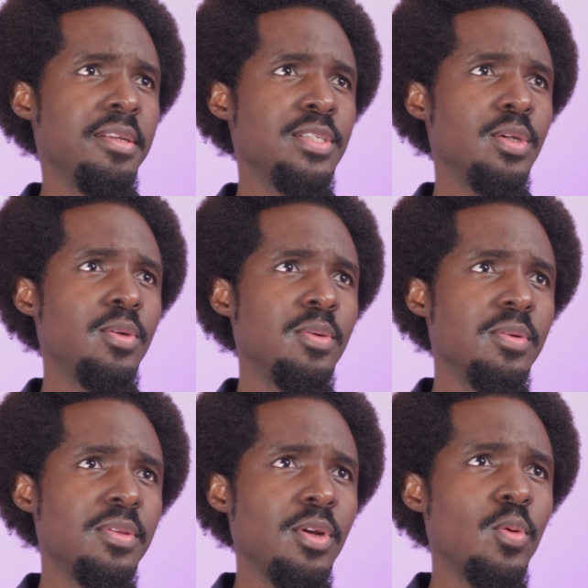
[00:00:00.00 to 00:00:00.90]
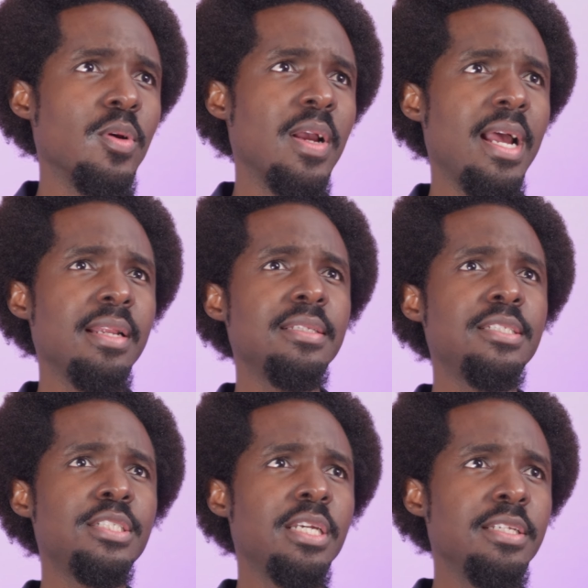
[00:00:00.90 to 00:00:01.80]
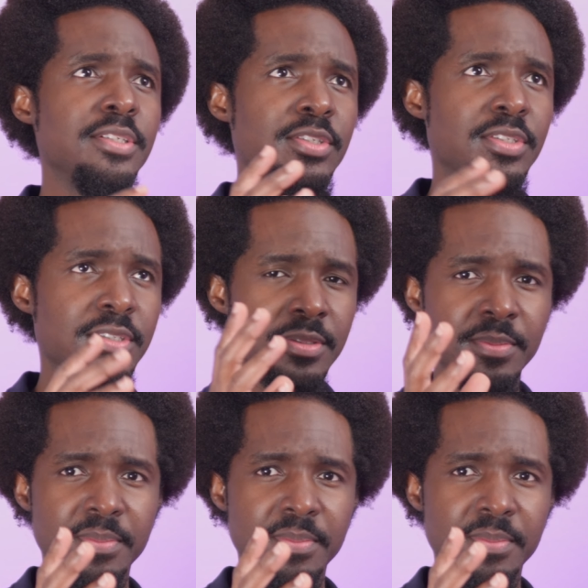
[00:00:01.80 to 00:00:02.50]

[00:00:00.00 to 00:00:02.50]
So there were antigens